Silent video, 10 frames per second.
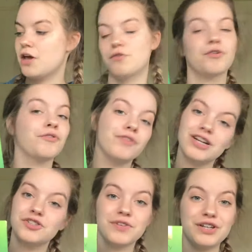The
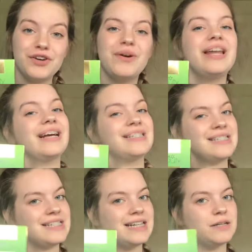Refresh, Renew, and
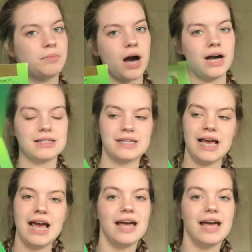Extend box.